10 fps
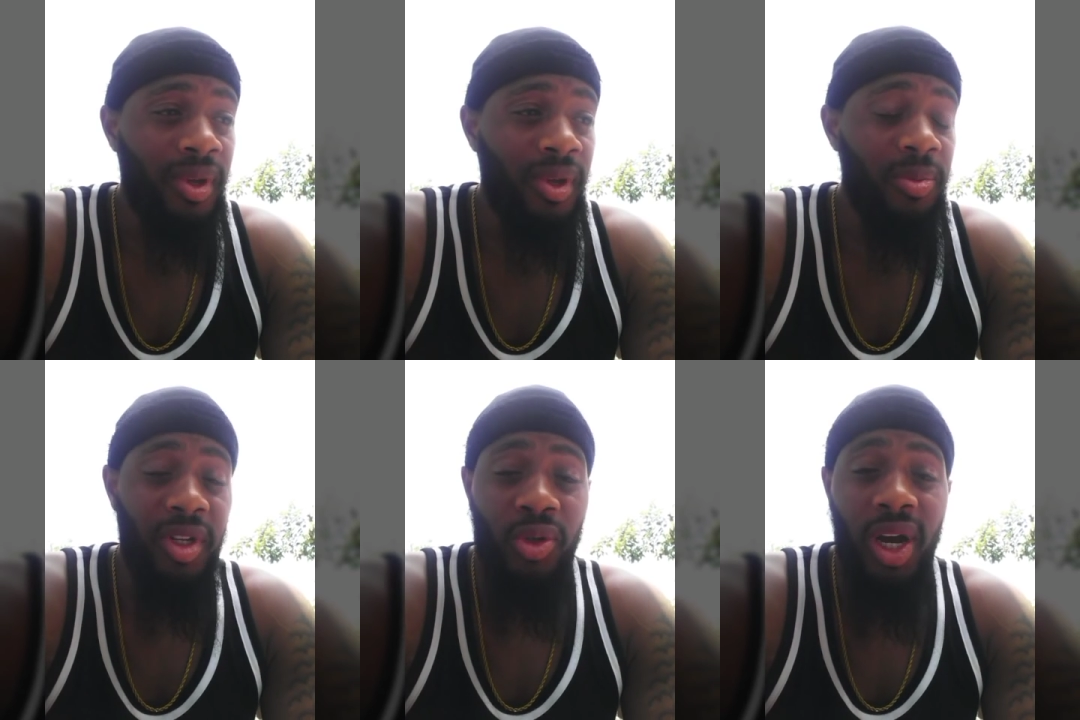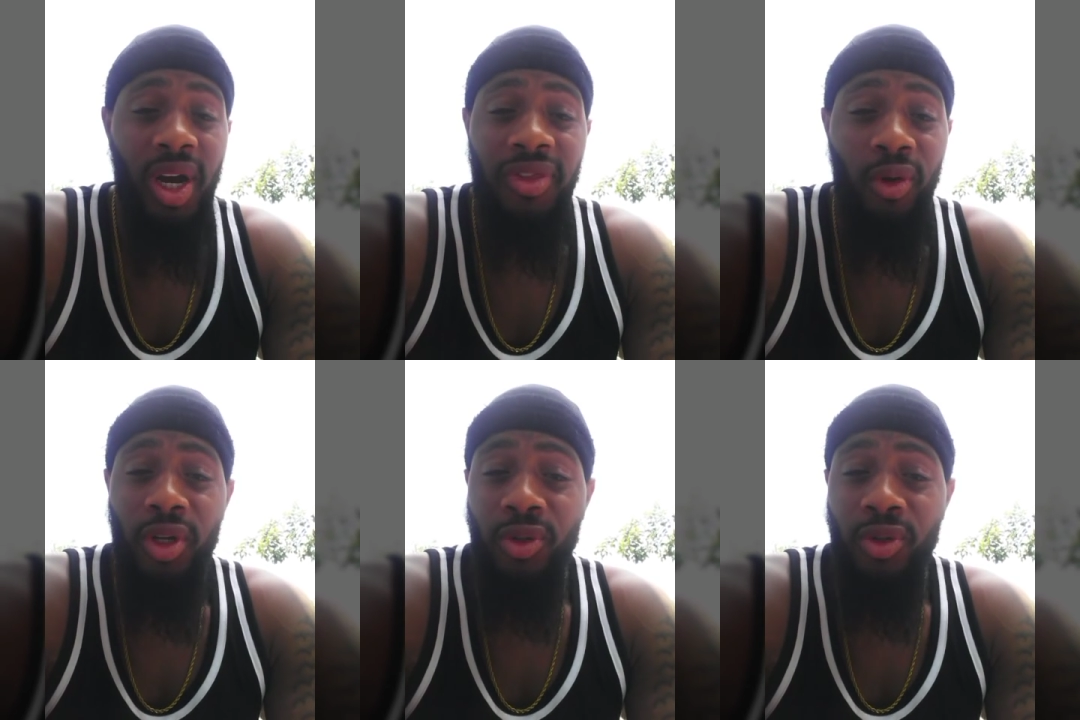It's been tried
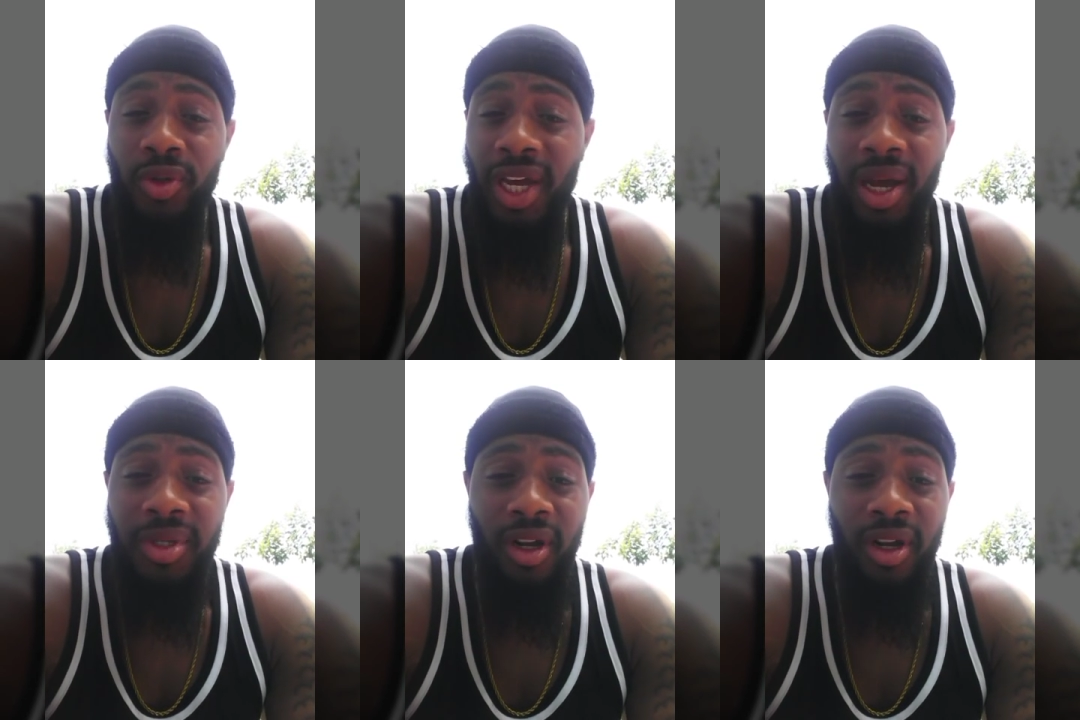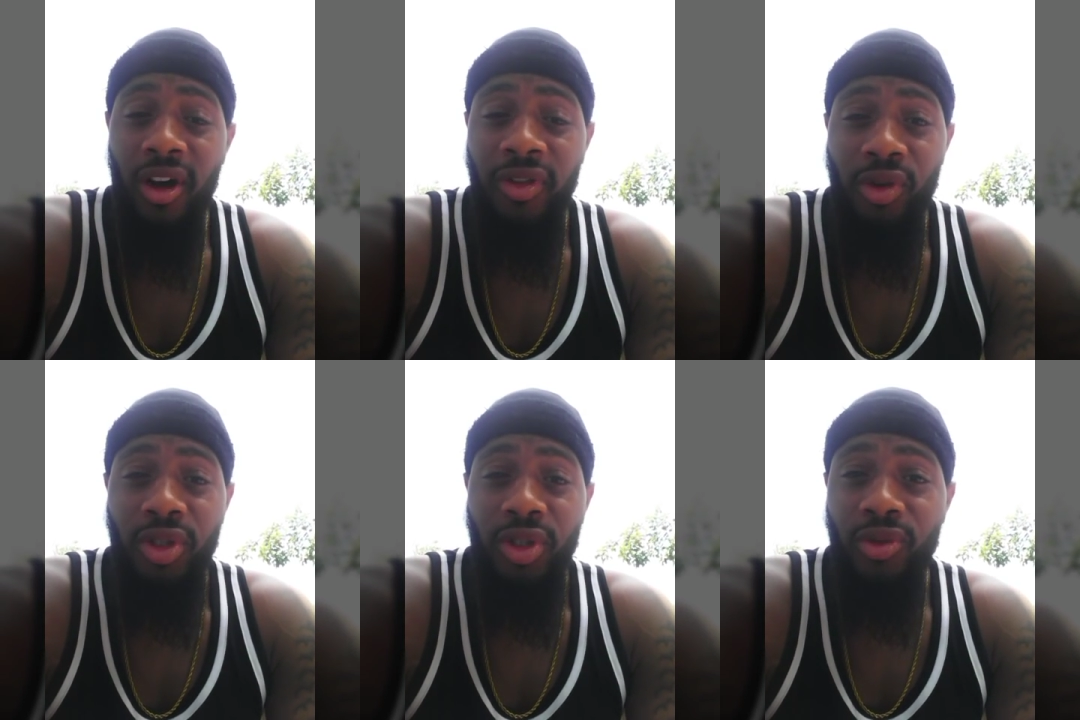32 times, and all
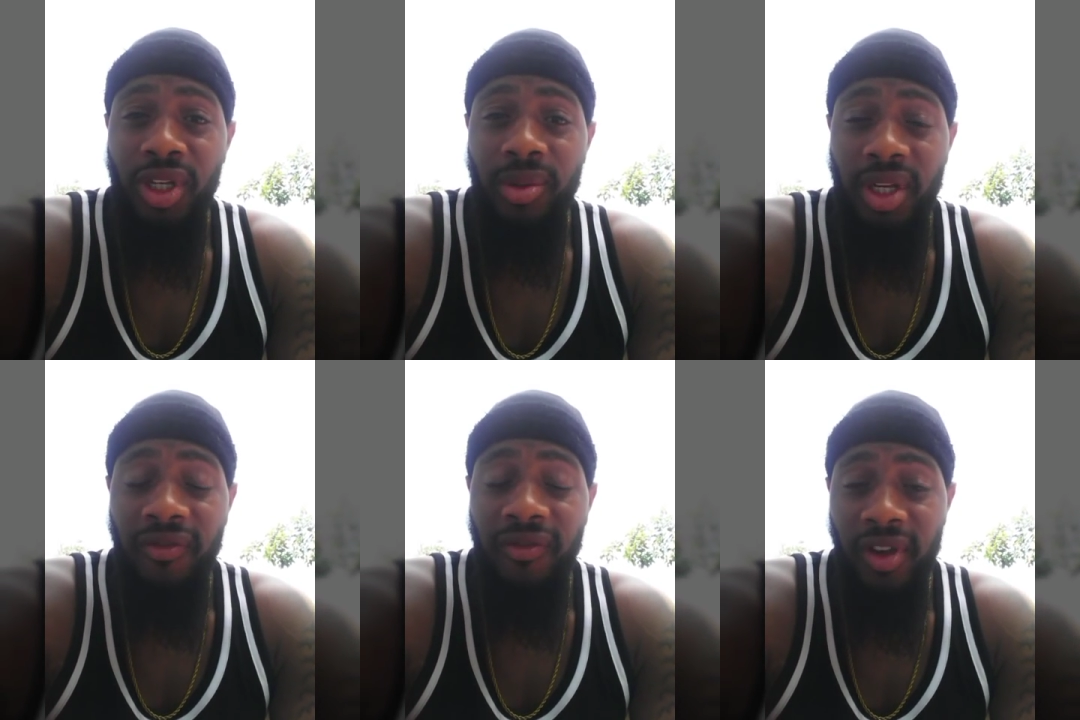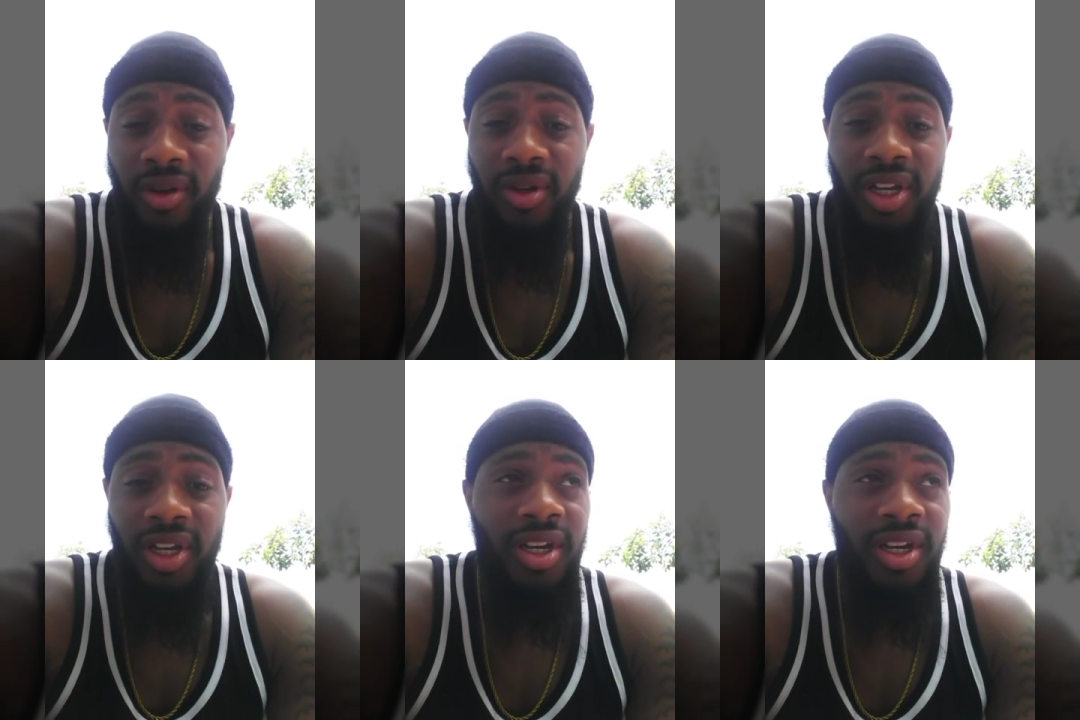32 teams have failed.